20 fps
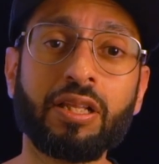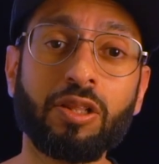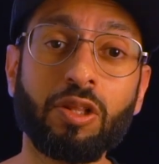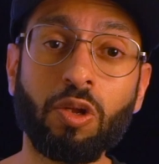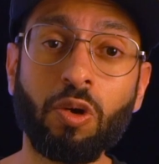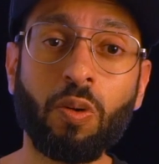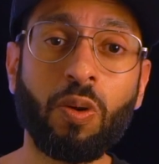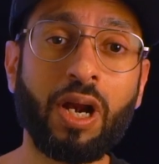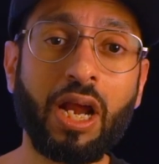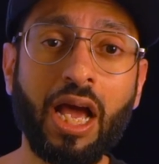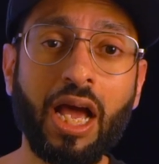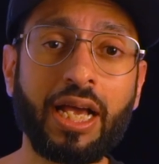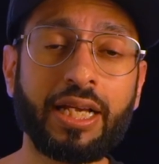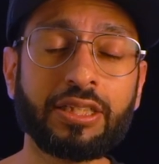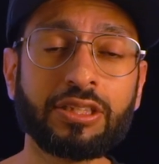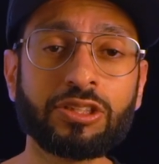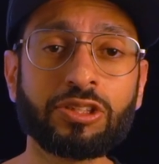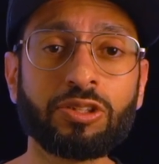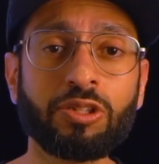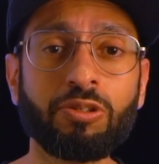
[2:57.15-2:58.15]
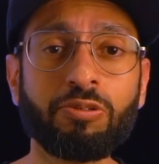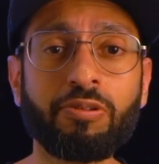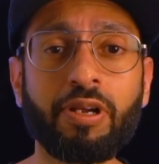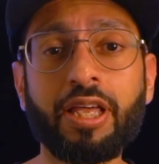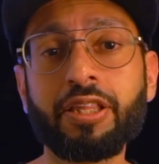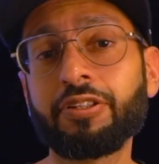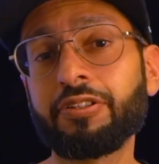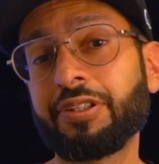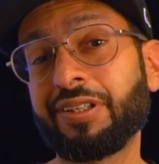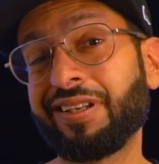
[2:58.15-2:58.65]
lower ISO
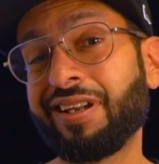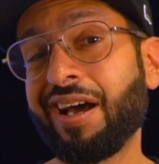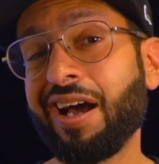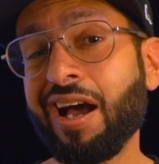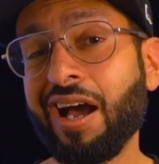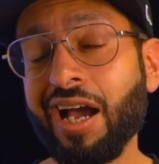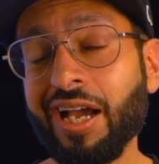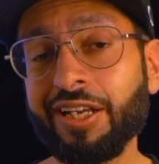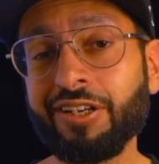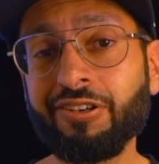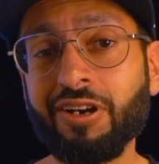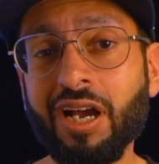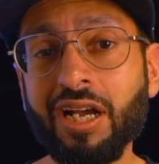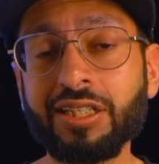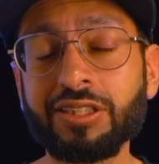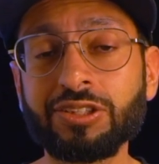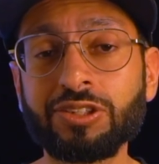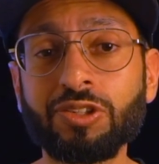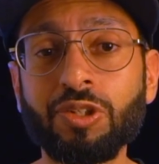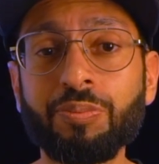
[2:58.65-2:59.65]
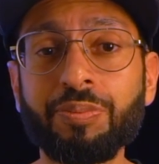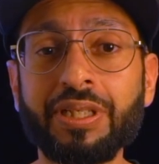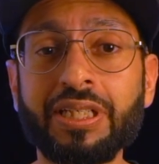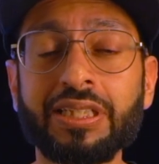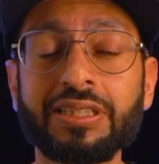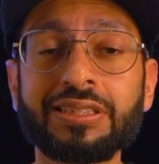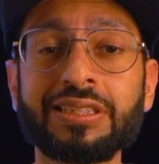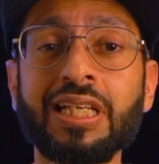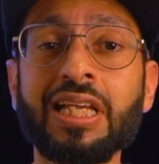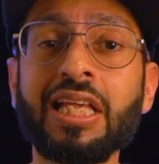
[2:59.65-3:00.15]
rather than a higher ISO,
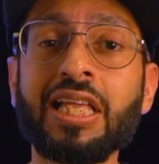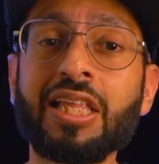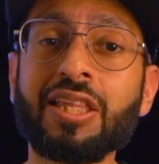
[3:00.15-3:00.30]
because